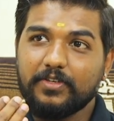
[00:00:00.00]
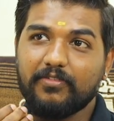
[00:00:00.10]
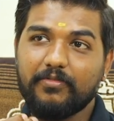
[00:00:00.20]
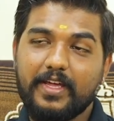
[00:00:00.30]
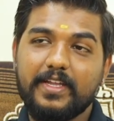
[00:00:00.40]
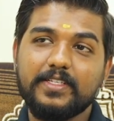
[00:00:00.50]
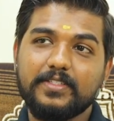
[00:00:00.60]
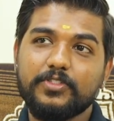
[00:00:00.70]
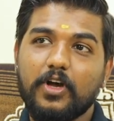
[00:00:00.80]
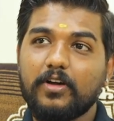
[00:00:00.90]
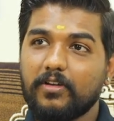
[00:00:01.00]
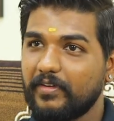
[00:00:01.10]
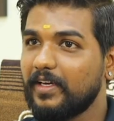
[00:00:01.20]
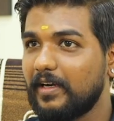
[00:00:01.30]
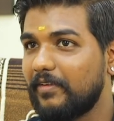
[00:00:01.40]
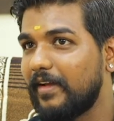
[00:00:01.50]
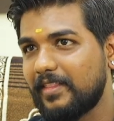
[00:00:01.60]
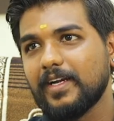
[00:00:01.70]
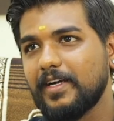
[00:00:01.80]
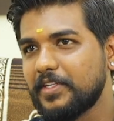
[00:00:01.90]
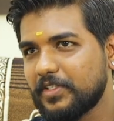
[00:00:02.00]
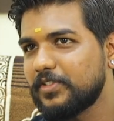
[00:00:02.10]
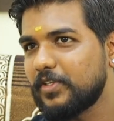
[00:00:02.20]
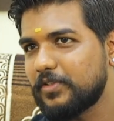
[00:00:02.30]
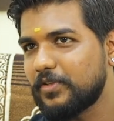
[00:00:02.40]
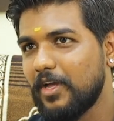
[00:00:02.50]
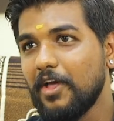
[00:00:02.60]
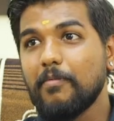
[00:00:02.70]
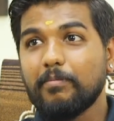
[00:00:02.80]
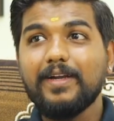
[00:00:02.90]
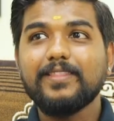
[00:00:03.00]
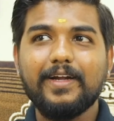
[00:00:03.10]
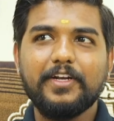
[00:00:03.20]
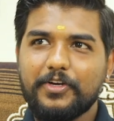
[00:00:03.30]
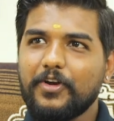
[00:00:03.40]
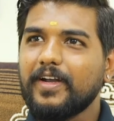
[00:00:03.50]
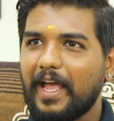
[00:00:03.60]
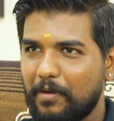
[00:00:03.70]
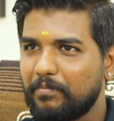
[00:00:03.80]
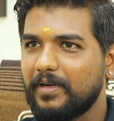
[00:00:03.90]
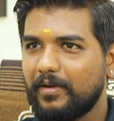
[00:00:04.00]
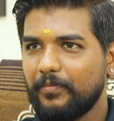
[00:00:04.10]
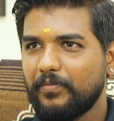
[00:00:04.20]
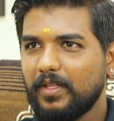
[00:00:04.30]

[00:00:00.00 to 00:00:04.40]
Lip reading: of various geographical and weather conditions also. But that did not happen.